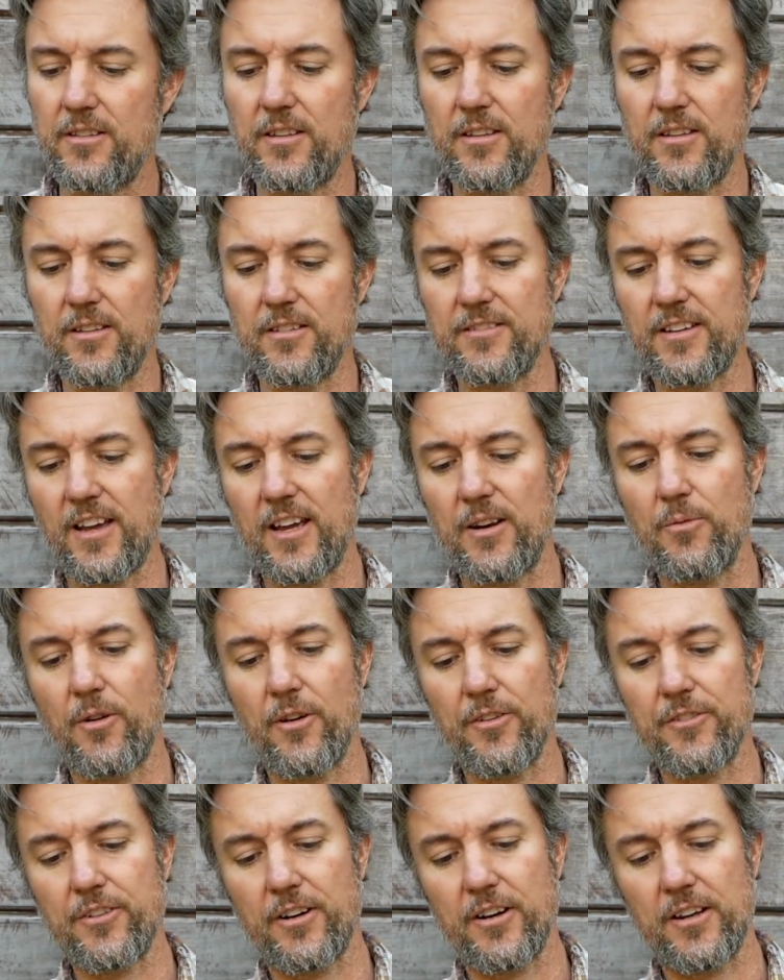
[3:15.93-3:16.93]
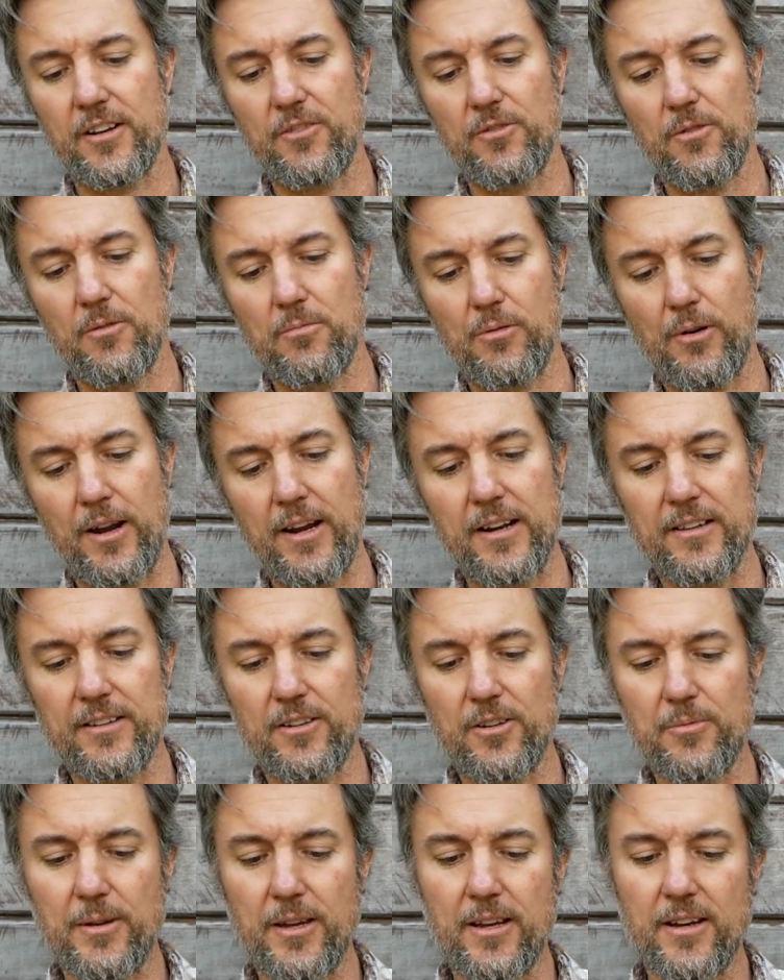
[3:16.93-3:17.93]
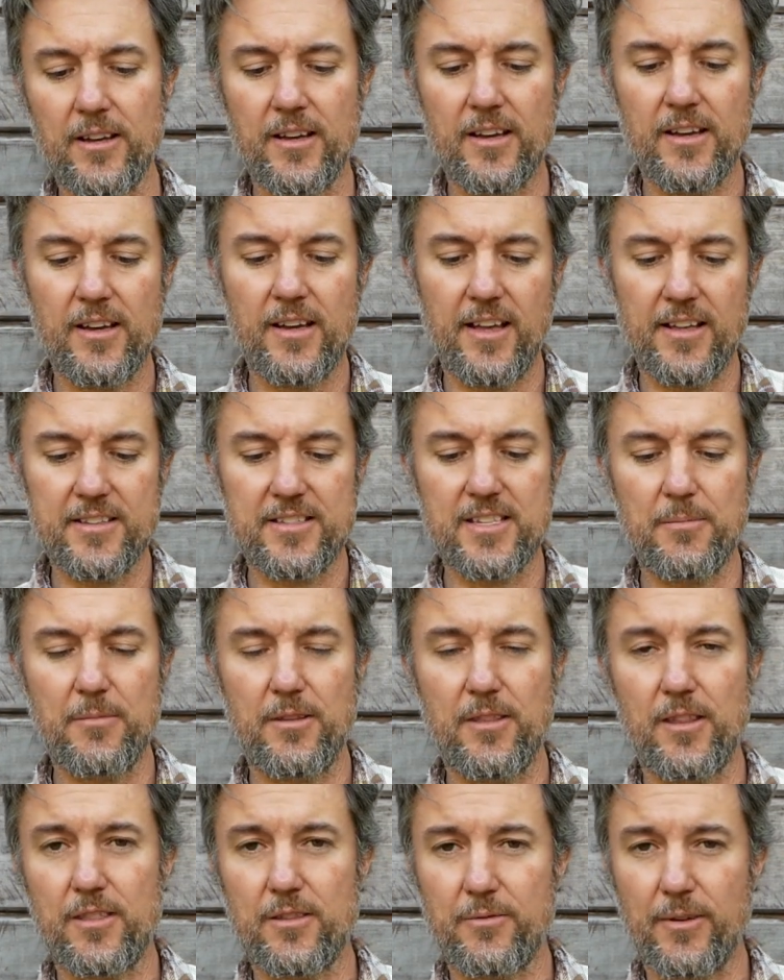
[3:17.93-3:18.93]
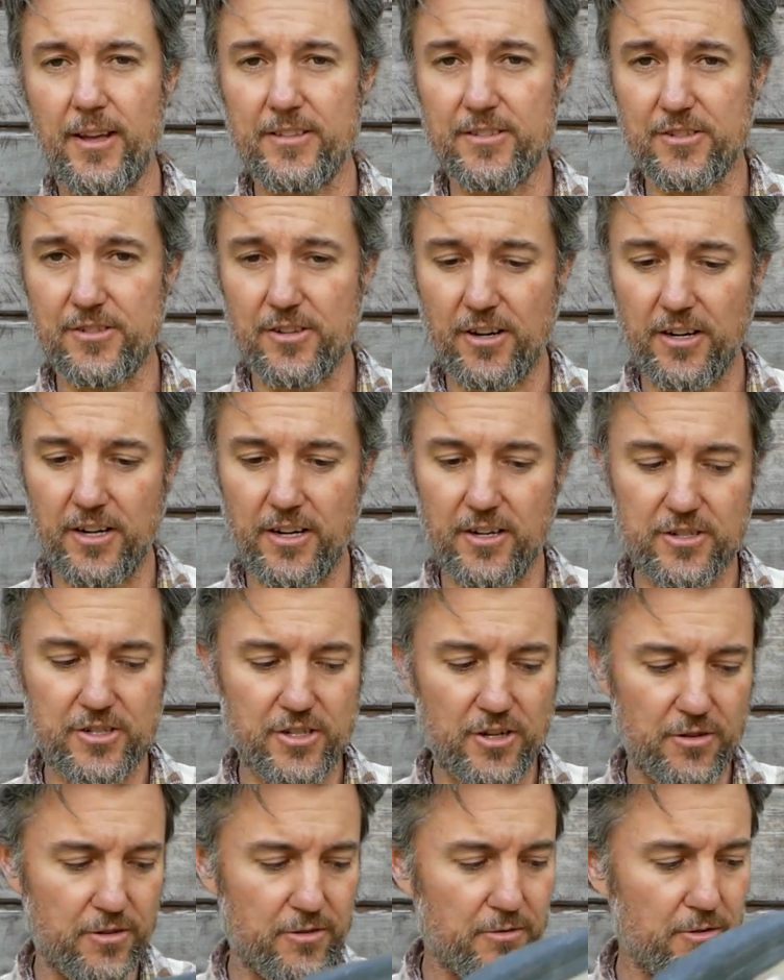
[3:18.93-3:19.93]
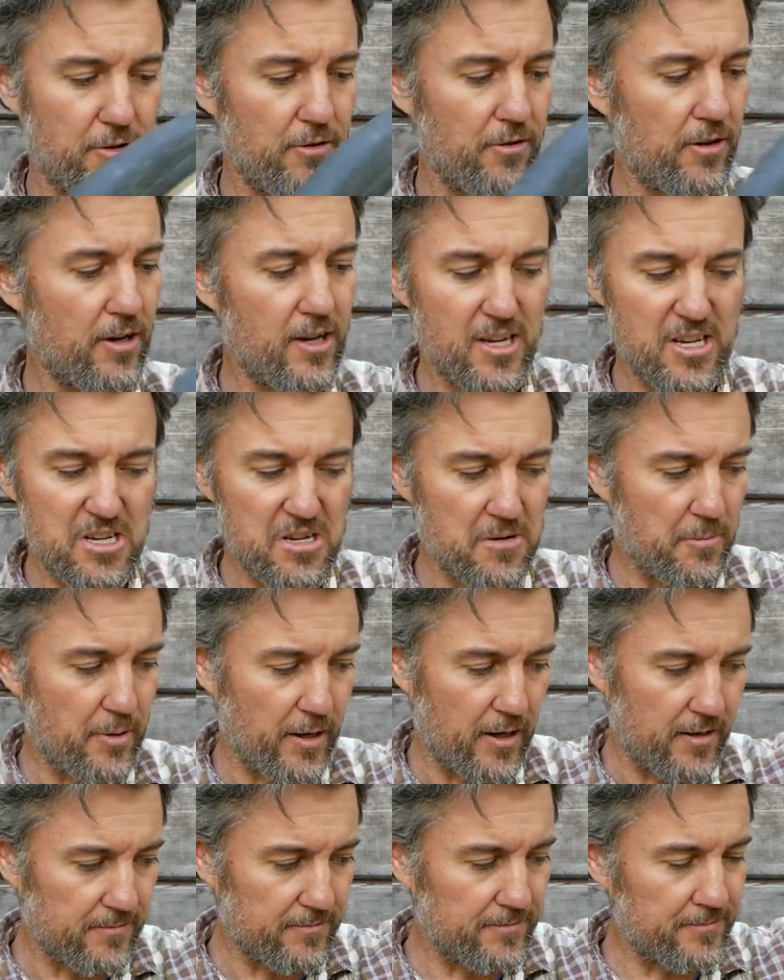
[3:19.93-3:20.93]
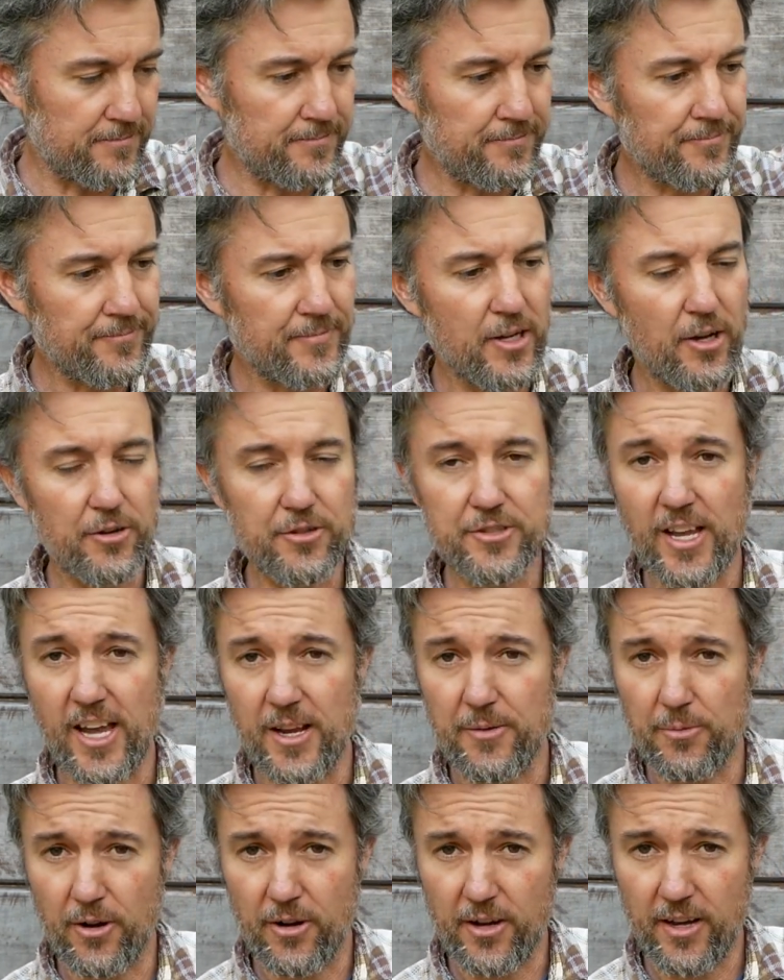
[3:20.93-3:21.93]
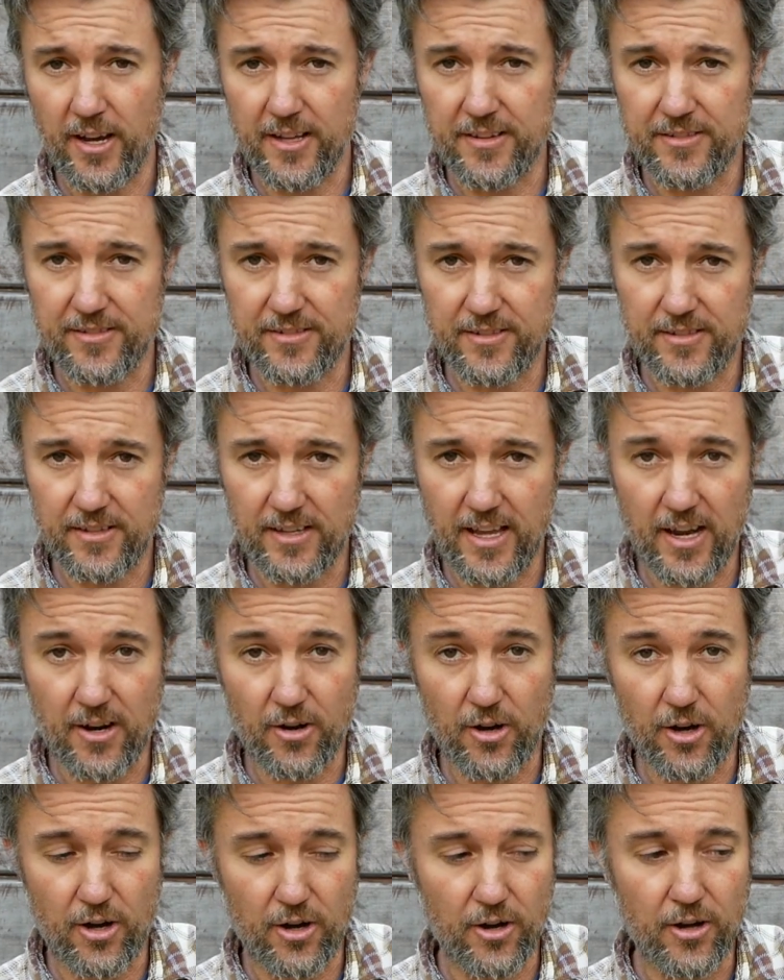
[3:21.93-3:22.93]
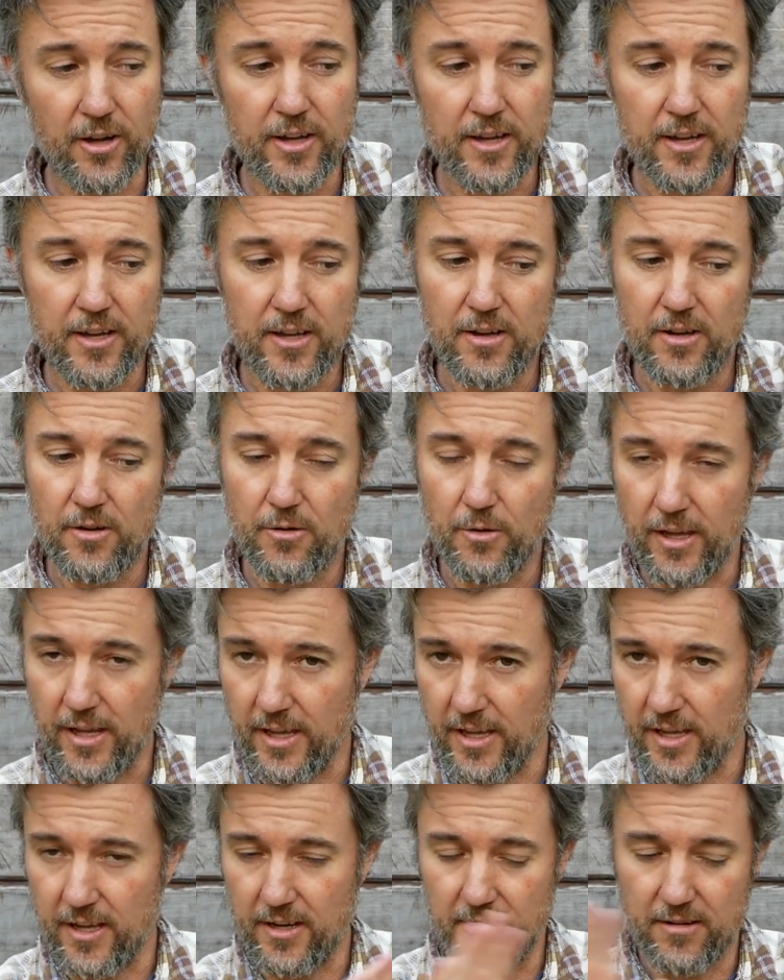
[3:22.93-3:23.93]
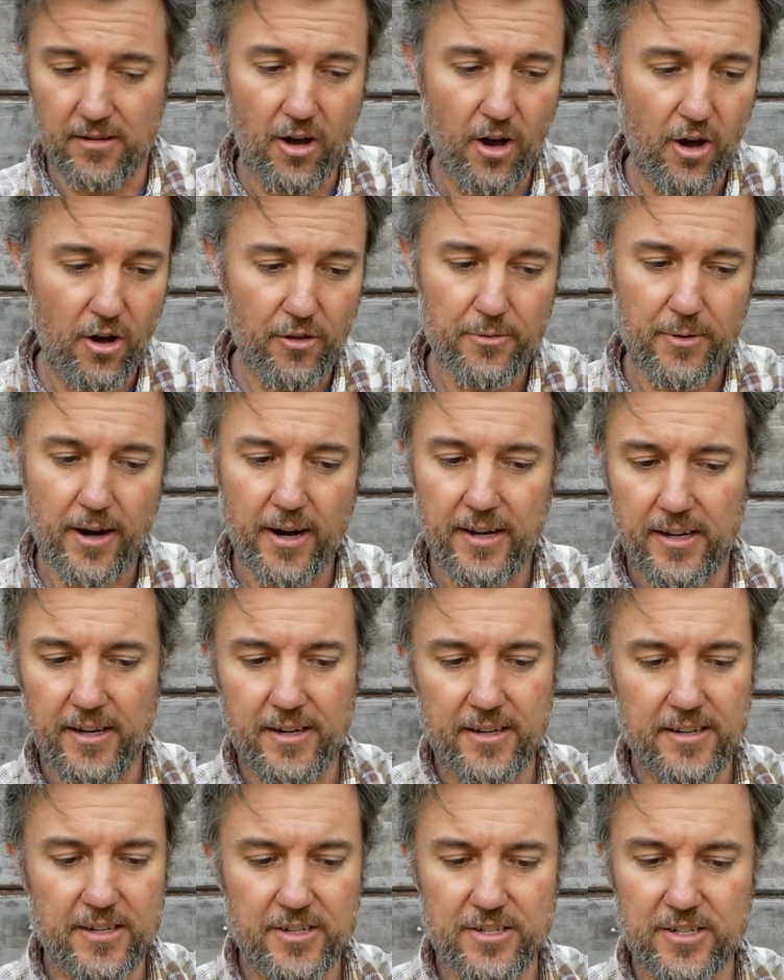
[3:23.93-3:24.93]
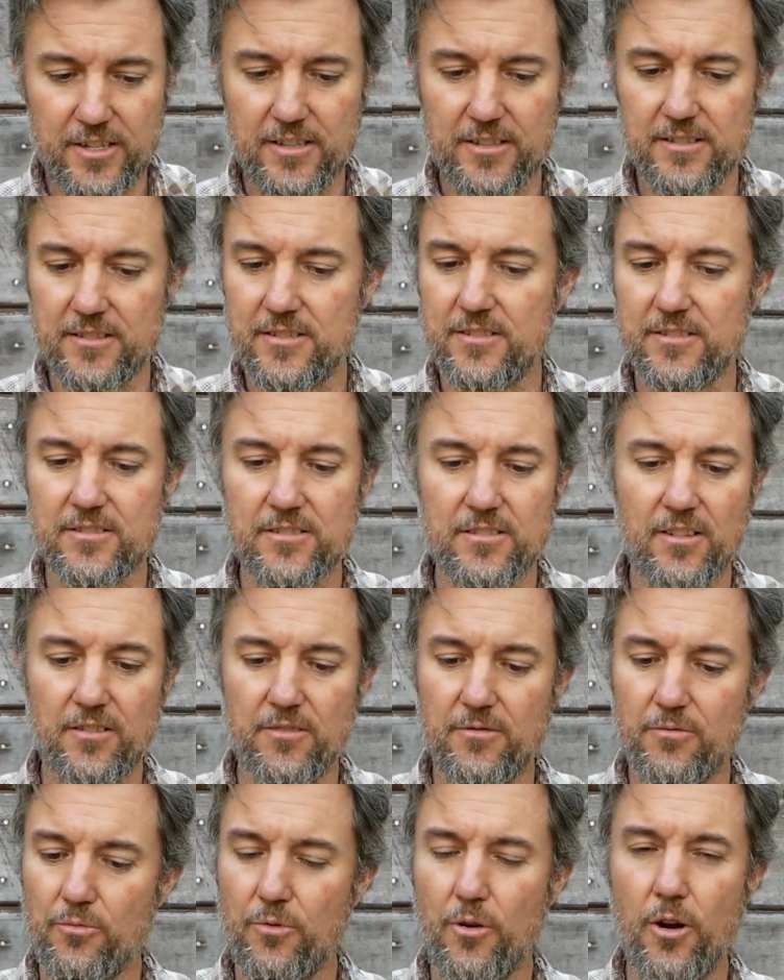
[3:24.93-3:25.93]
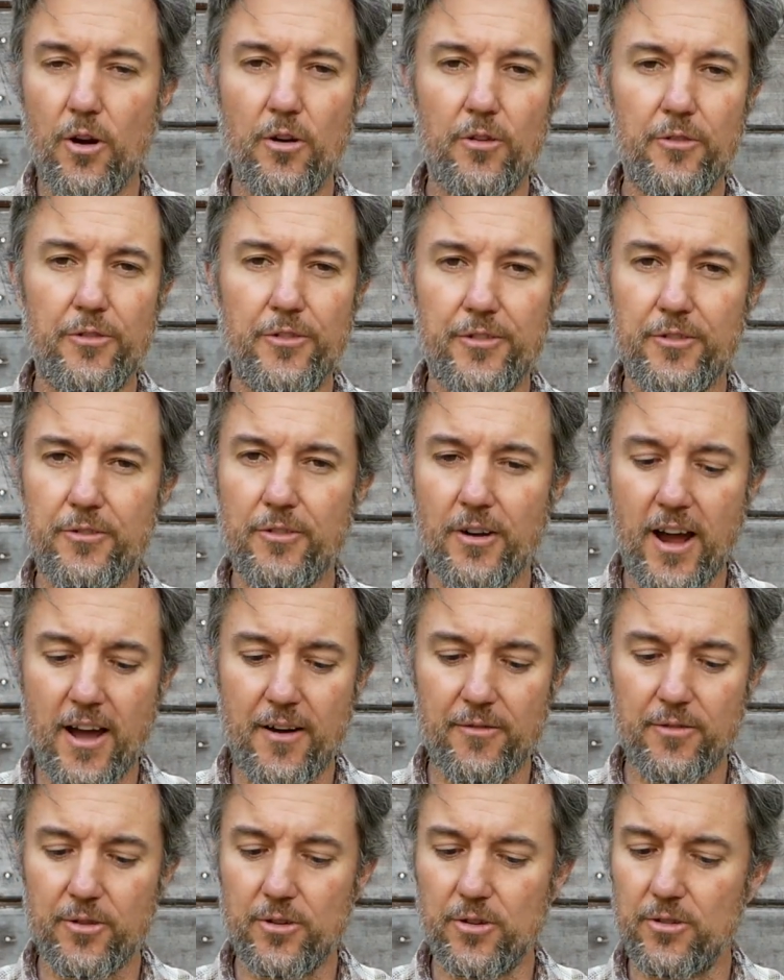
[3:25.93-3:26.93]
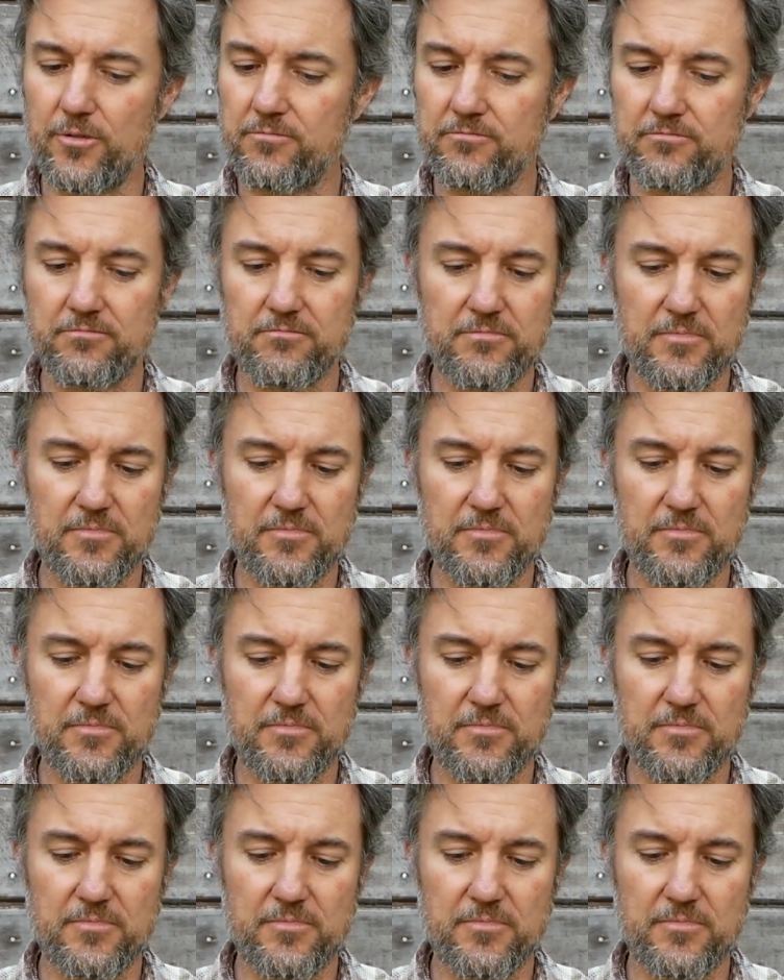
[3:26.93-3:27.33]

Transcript: the sidewall starting to abrade a little bit and some of the threads are starting to show through, but no sidewall cuts at all in all the riding conditions, roads, gravel,